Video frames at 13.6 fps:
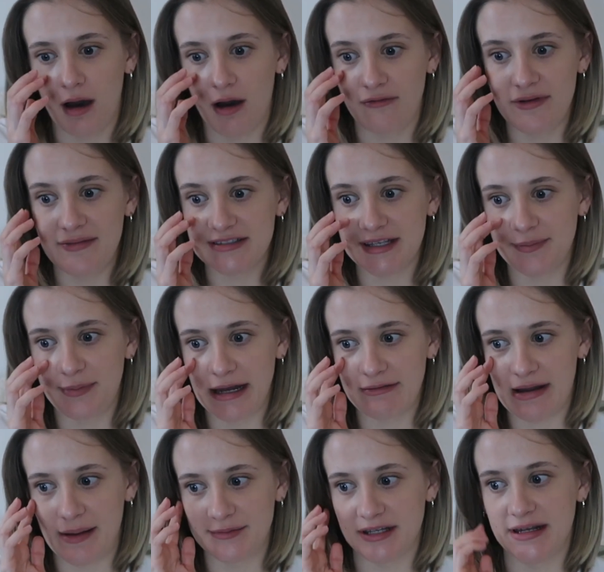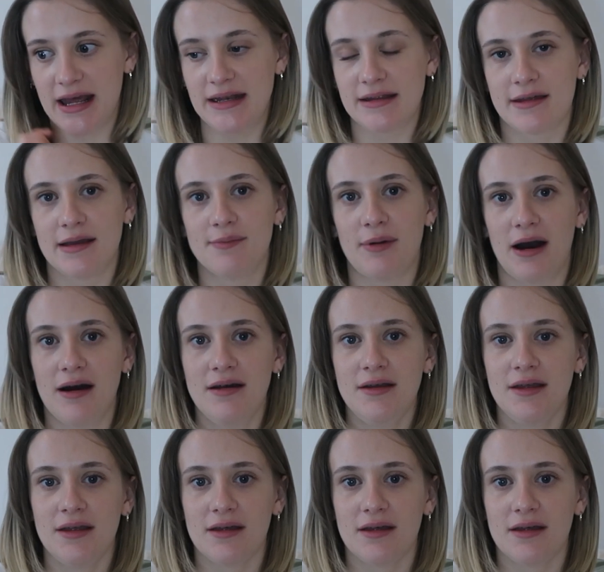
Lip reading: I've never seen Bella Ramsey in anything, but